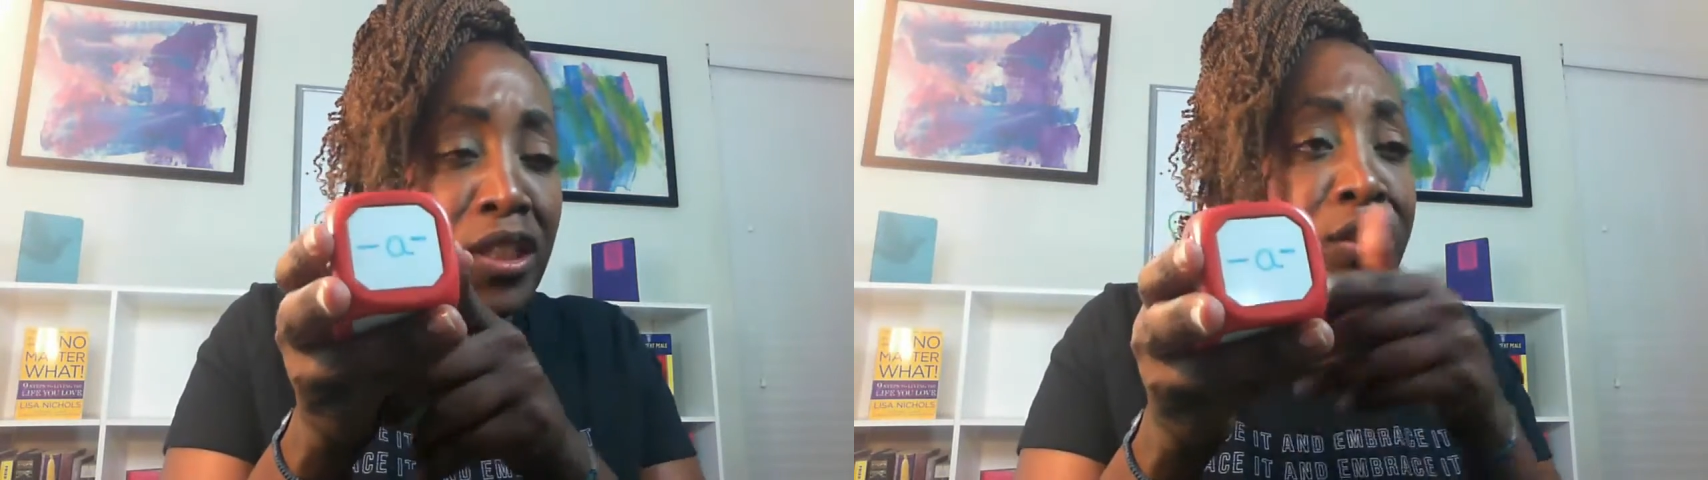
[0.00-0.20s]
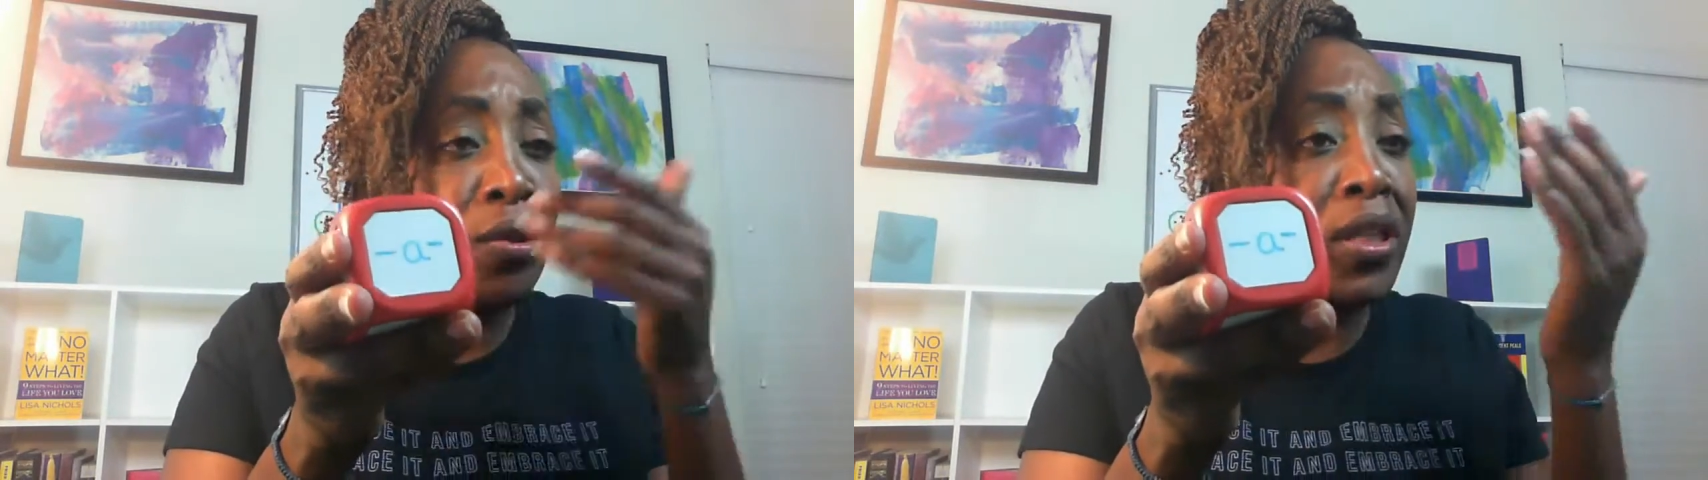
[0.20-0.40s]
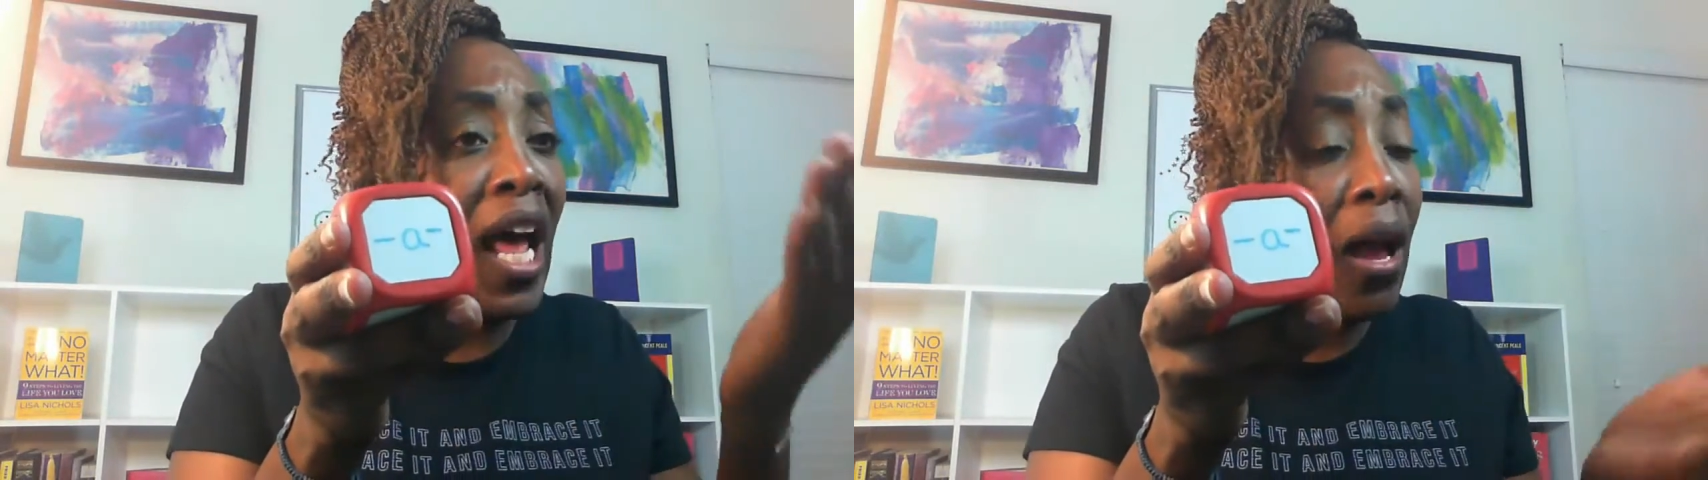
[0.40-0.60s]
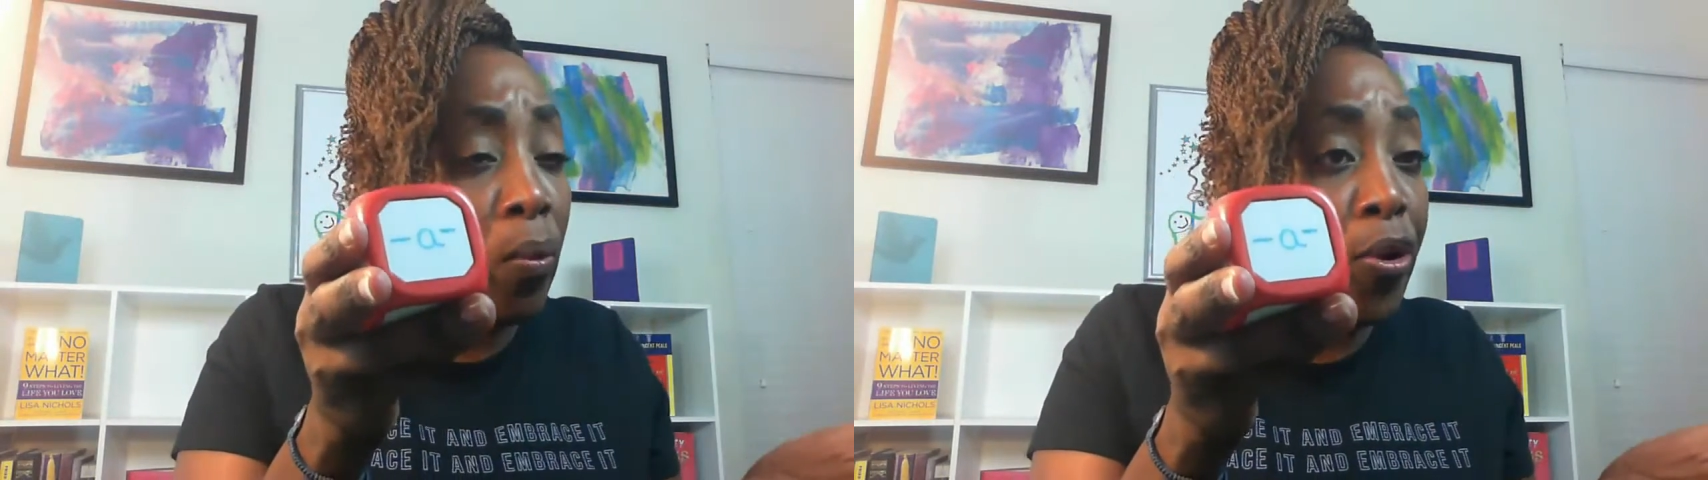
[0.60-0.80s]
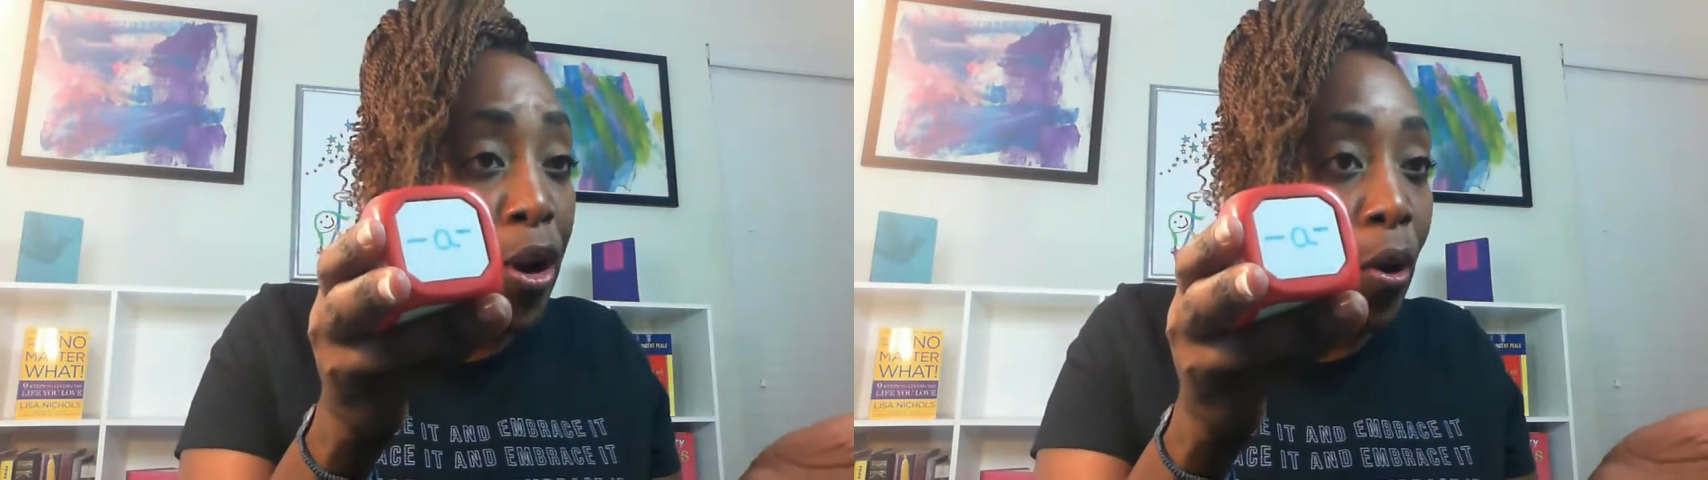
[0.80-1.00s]
so that I
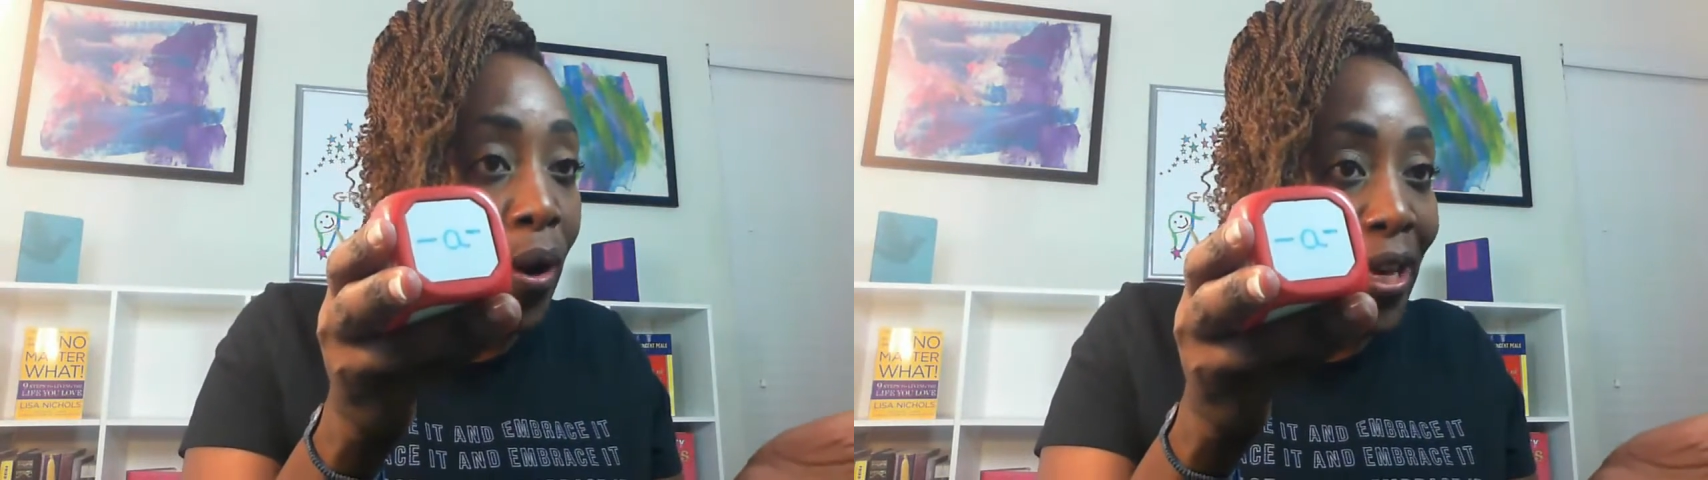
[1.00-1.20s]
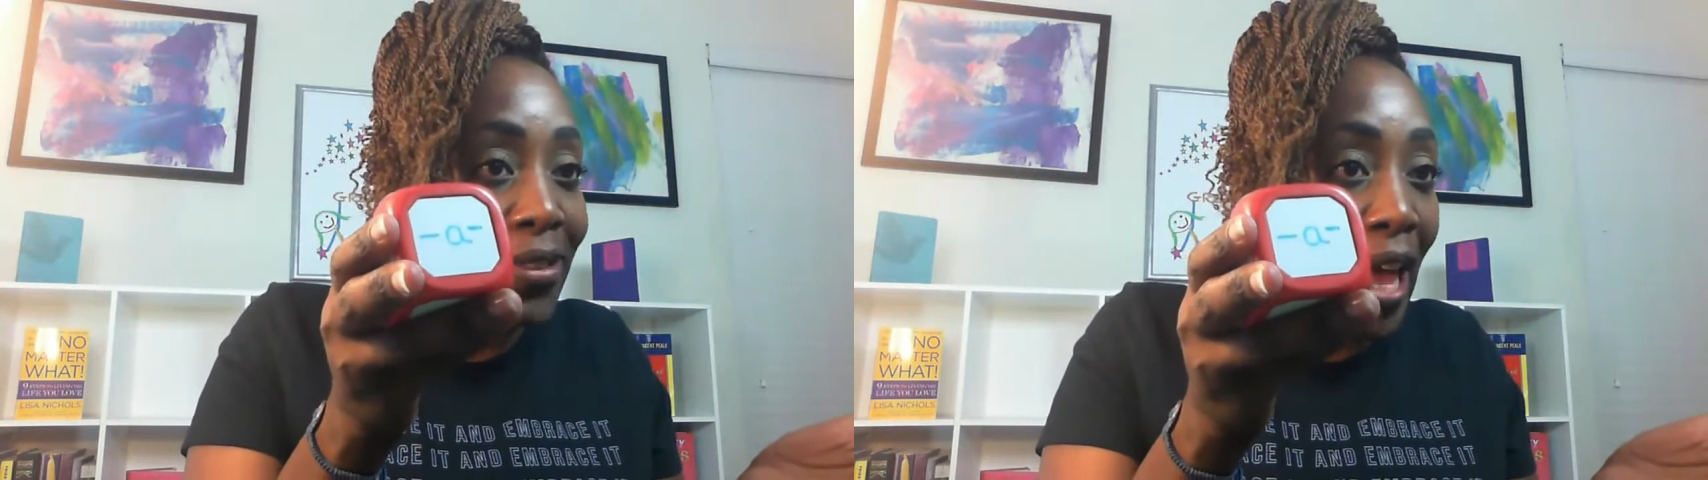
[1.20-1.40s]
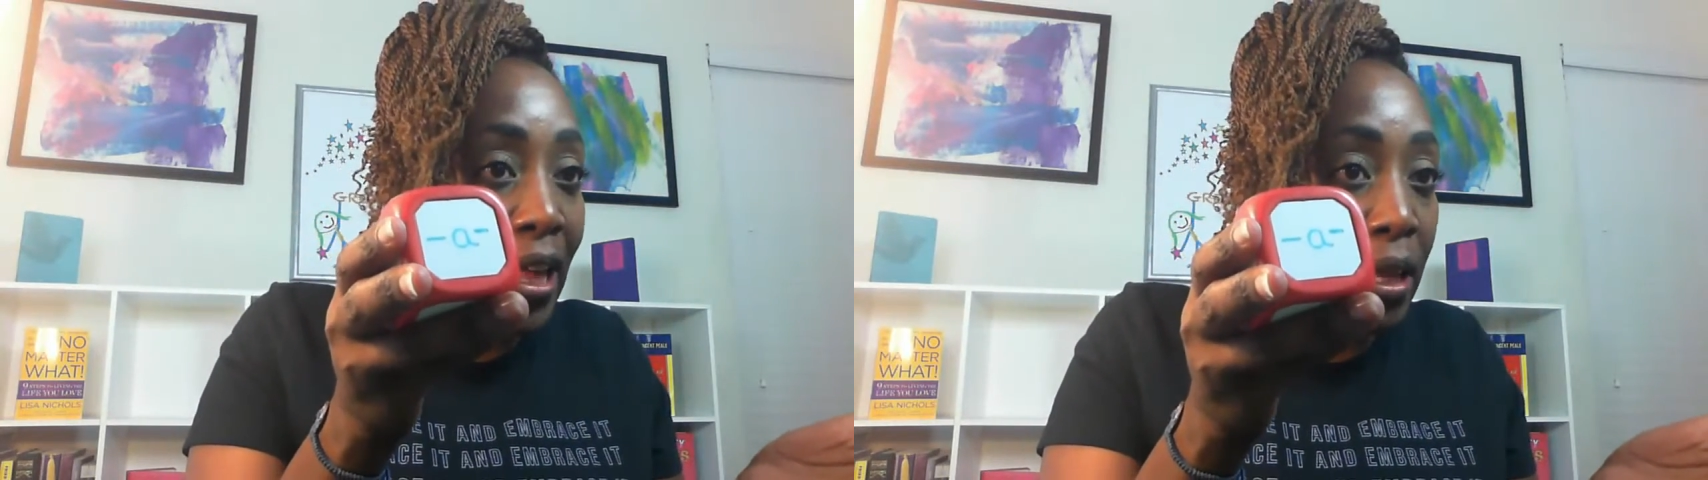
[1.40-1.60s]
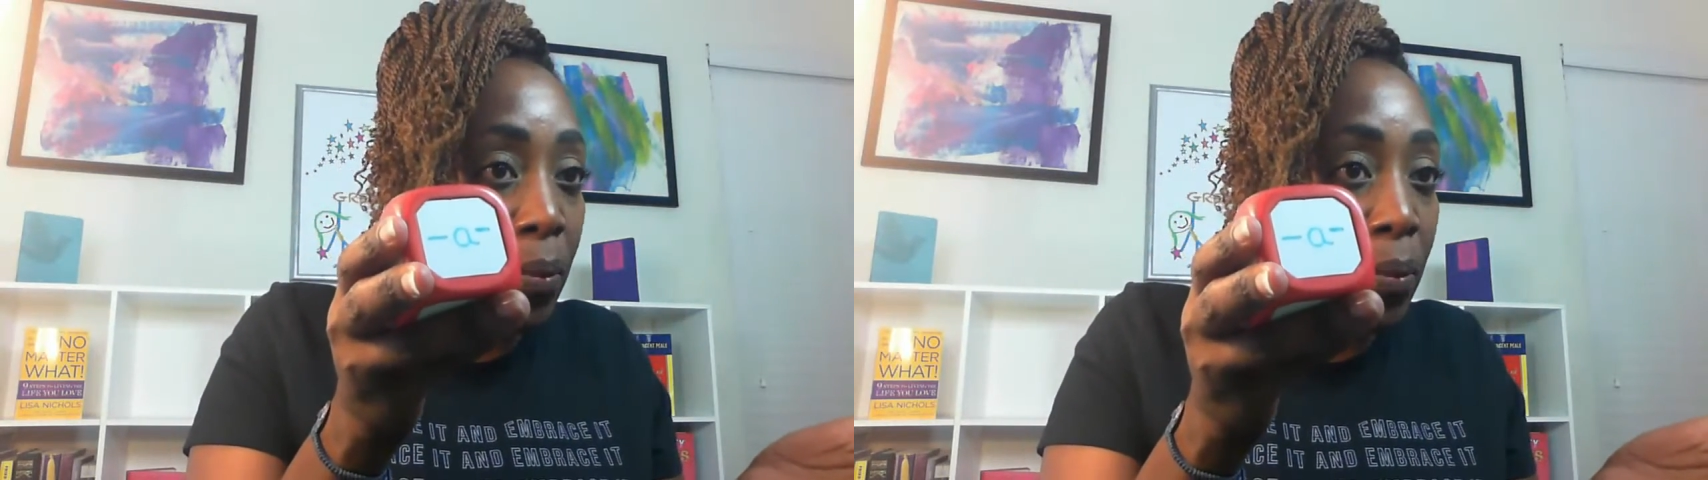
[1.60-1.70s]
will know exactly